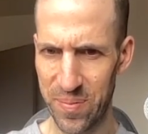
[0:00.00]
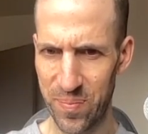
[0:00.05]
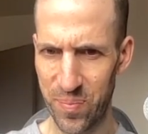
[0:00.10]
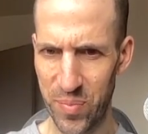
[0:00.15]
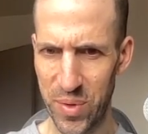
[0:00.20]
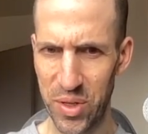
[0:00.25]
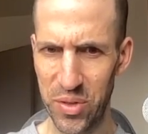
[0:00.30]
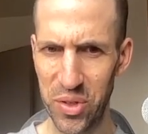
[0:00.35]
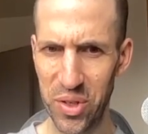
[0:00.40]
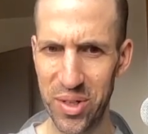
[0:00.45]

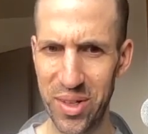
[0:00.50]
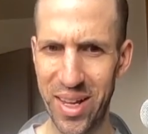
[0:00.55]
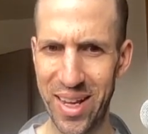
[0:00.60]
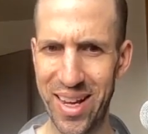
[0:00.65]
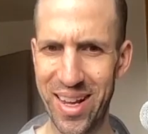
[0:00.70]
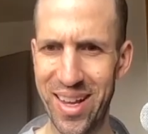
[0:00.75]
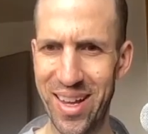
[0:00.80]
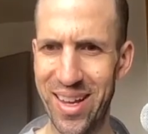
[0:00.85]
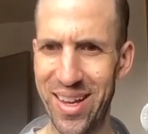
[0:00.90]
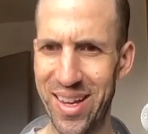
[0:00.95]
These look
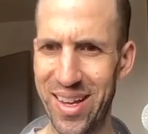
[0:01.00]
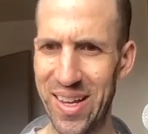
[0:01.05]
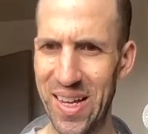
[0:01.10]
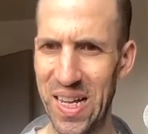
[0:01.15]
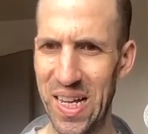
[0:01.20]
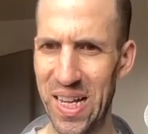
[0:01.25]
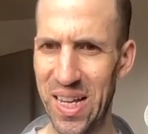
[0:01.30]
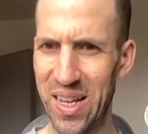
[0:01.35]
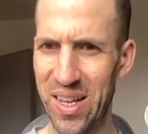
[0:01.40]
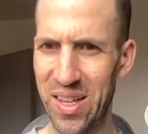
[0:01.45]
like, uh,
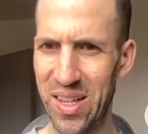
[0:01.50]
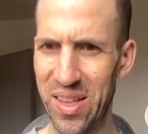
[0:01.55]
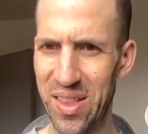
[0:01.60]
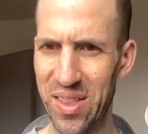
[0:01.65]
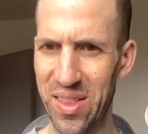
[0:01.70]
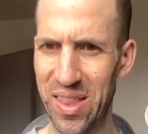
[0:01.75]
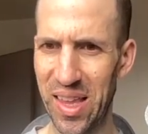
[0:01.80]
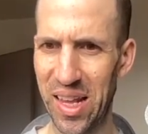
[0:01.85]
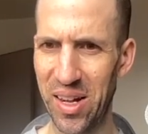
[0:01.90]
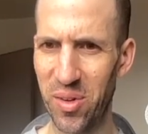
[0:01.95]

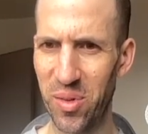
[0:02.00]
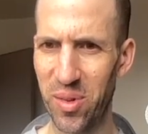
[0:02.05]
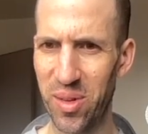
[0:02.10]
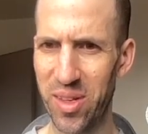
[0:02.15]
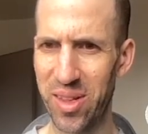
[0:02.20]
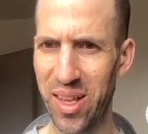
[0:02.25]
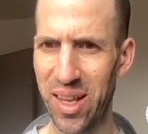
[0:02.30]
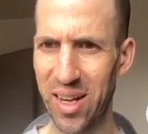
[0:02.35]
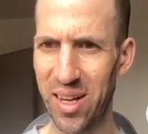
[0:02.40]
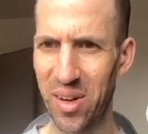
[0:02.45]
they don't
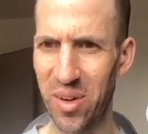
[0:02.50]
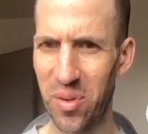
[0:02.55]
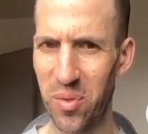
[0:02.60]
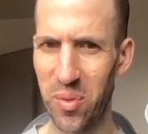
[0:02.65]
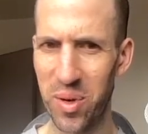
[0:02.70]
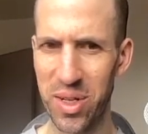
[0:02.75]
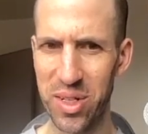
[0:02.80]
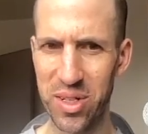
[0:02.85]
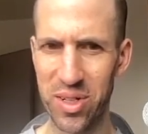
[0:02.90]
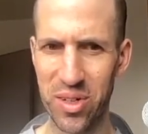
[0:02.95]
look like
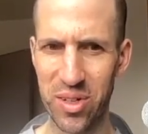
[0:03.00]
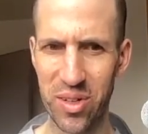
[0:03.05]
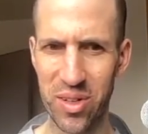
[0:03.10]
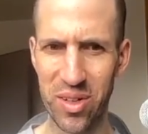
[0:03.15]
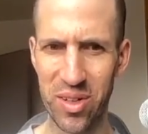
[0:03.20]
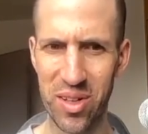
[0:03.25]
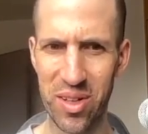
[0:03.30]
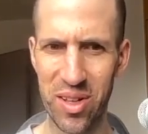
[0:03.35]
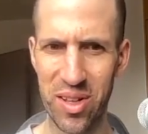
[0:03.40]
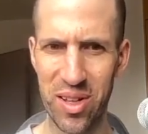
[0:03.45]

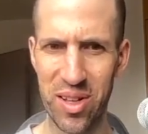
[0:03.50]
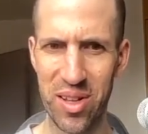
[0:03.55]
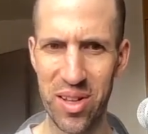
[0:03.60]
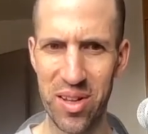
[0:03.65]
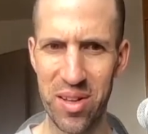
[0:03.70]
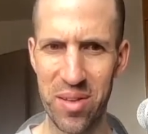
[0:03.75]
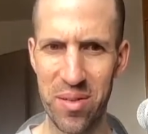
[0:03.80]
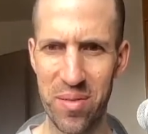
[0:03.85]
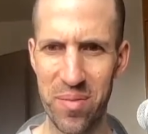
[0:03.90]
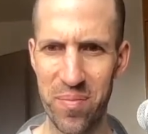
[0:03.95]
original.
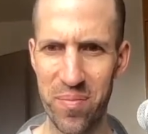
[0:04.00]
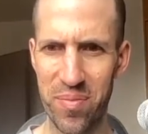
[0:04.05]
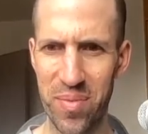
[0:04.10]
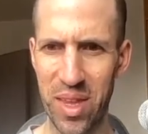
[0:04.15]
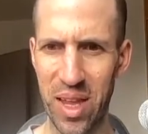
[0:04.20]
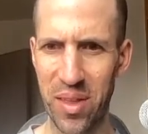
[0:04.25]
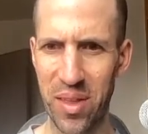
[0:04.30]
I